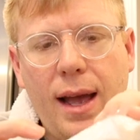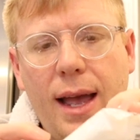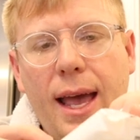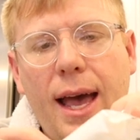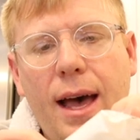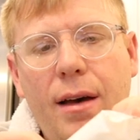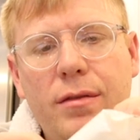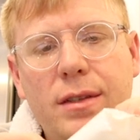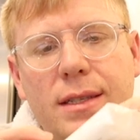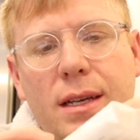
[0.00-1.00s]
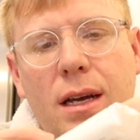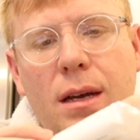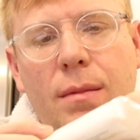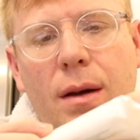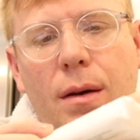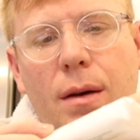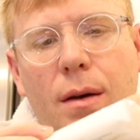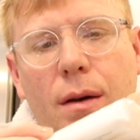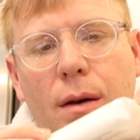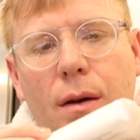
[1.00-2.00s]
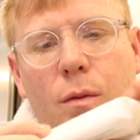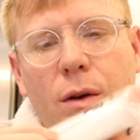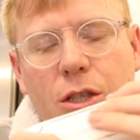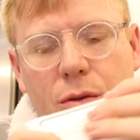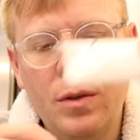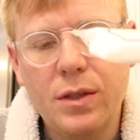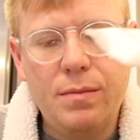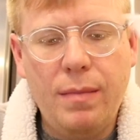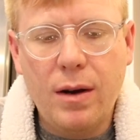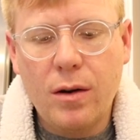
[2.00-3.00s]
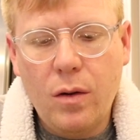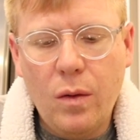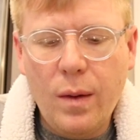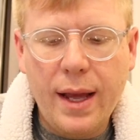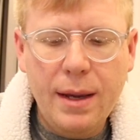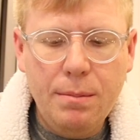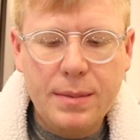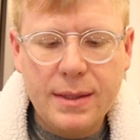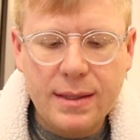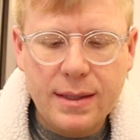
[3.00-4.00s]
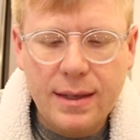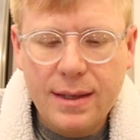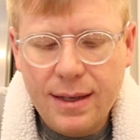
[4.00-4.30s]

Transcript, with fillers: I have some Rituals Miracle Wipes.